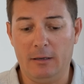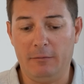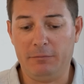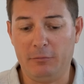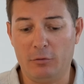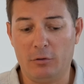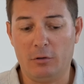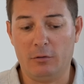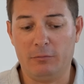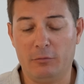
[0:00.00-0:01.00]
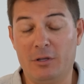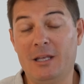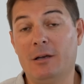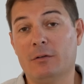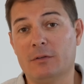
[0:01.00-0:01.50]
for
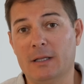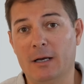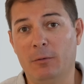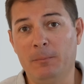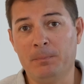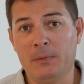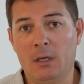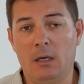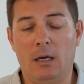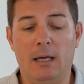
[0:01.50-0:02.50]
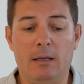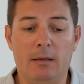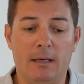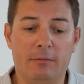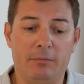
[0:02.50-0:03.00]
years now,
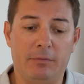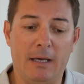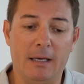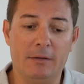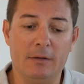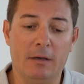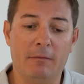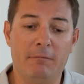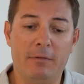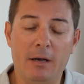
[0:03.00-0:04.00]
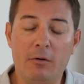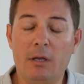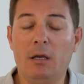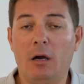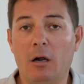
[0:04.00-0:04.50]
I have had a
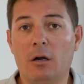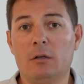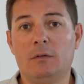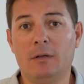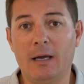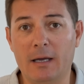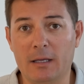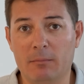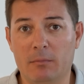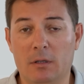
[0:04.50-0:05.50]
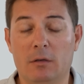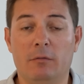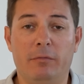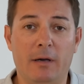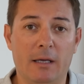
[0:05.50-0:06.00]
very hard time in
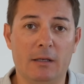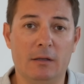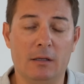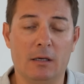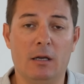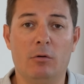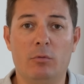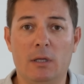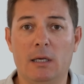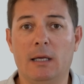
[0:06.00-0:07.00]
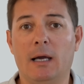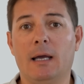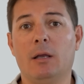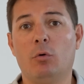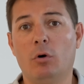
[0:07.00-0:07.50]
finding a really
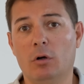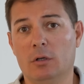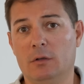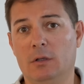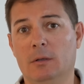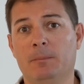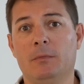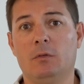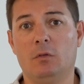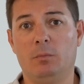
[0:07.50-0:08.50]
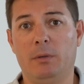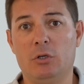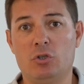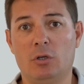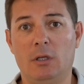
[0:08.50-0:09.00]
high quality
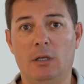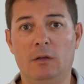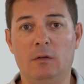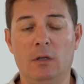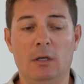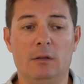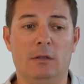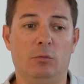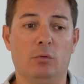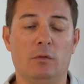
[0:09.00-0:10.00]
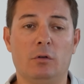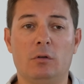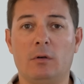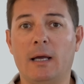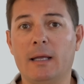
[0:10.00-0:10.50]
suspension kit that was
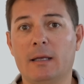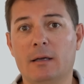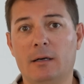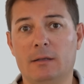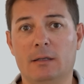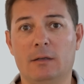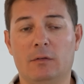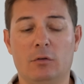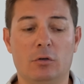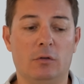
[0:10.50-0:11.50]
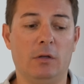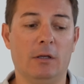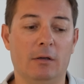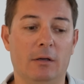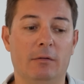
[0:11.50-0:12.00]
not Riger, that has got
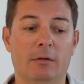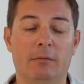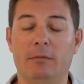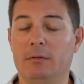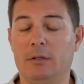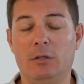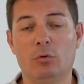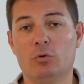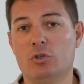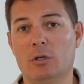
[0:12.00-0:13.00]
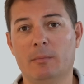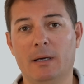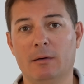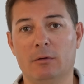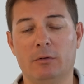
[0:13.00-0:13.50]
a huge
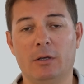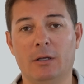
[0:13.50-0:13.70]
amount